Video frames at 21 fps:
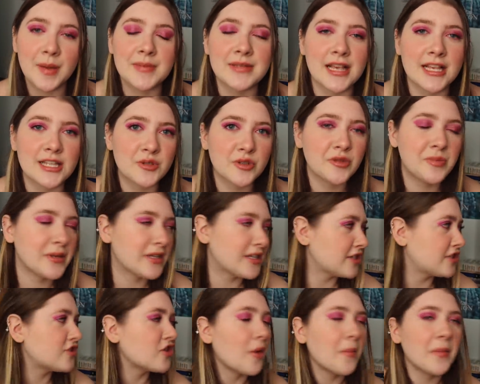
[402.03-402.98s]
obsessed with
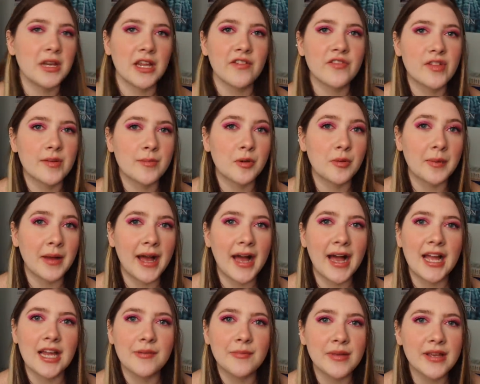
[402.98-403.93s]
because so many of them are
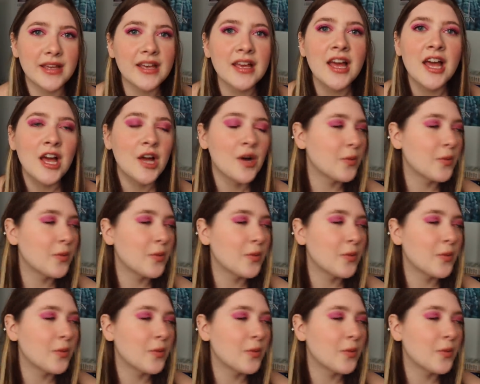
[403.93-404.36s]
behind me,